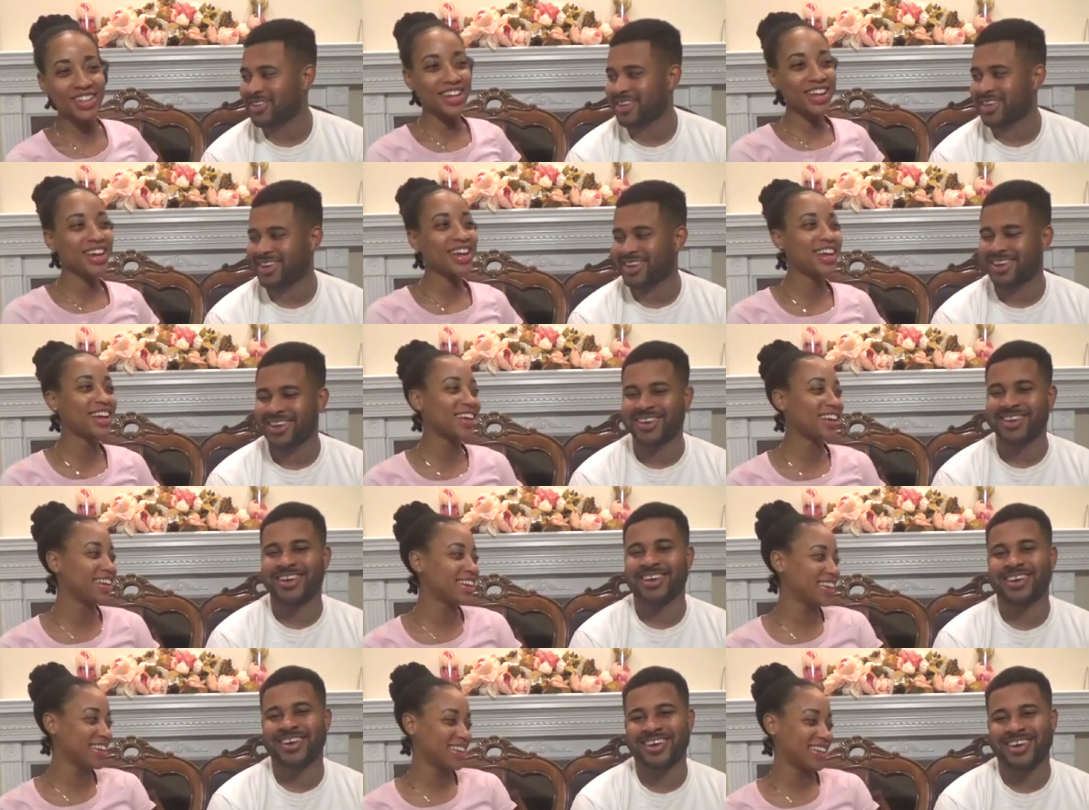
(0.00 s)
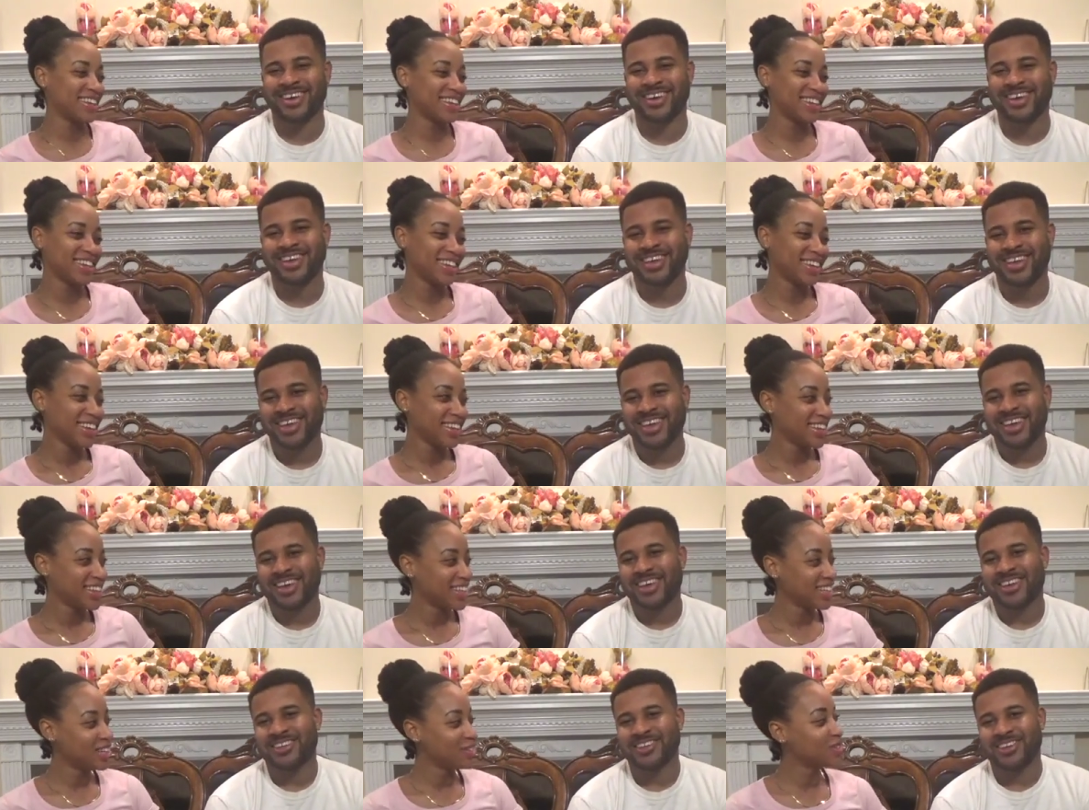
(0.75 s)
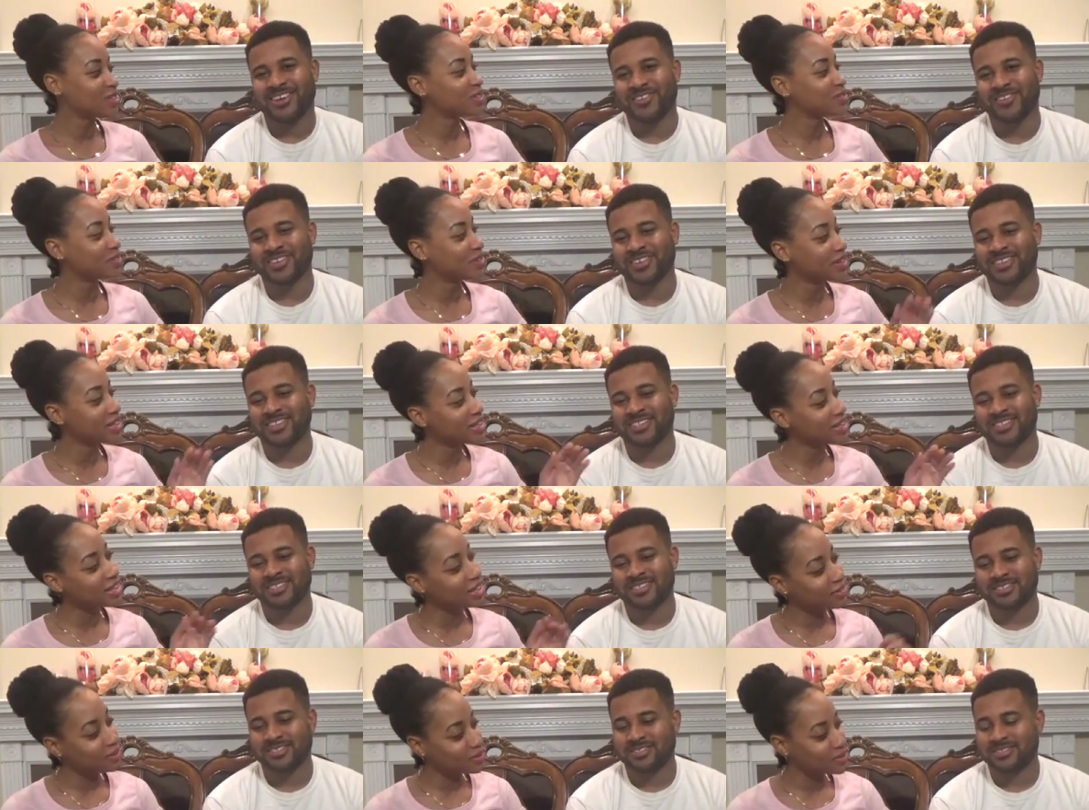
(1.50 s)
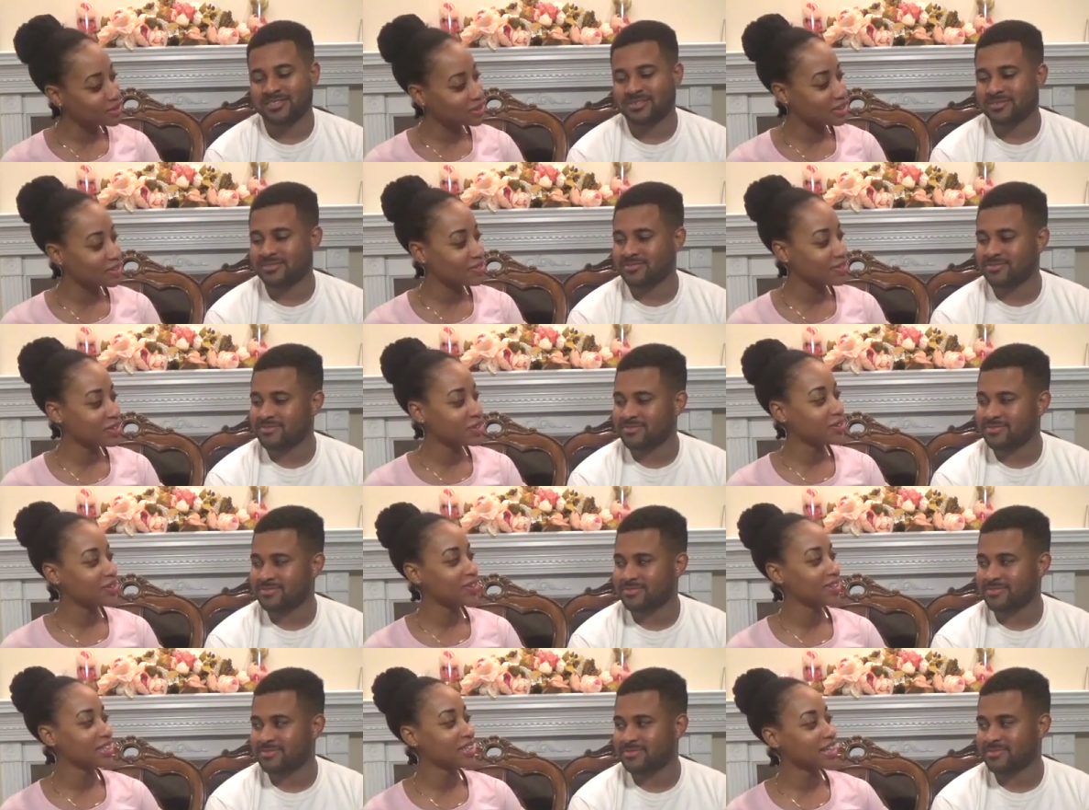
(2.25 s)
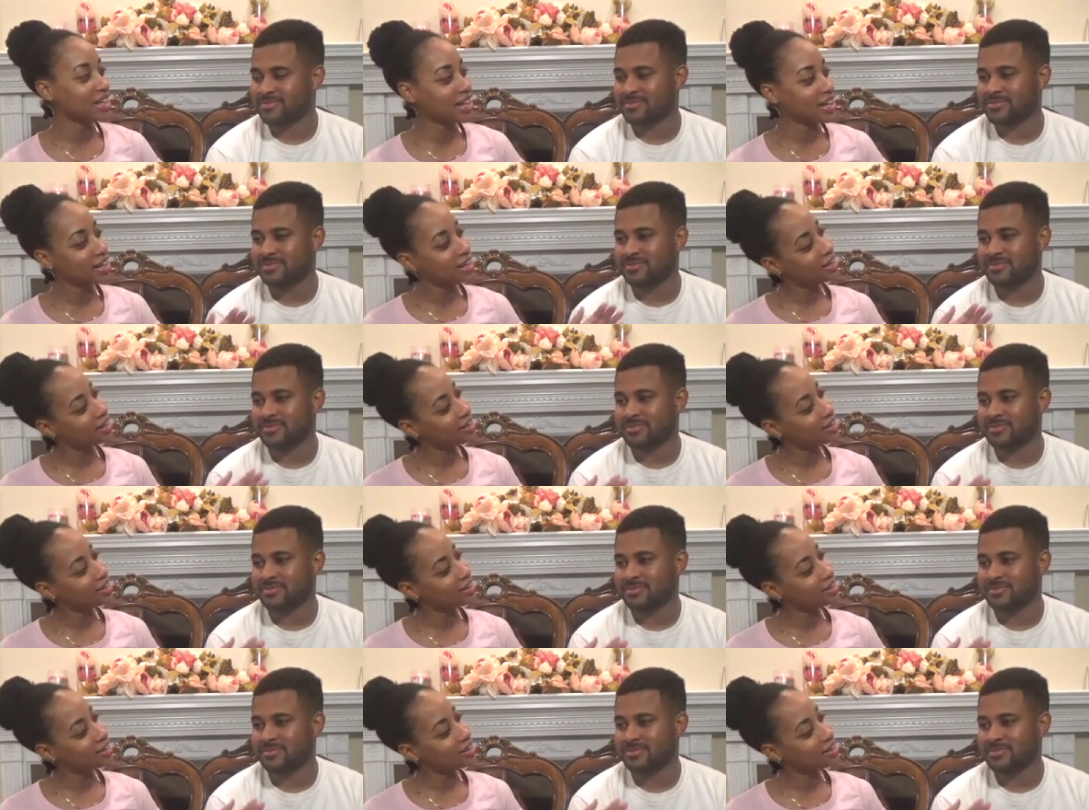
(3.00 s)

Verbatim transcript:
Speaker 1: yeah, there was one day we was gonna record like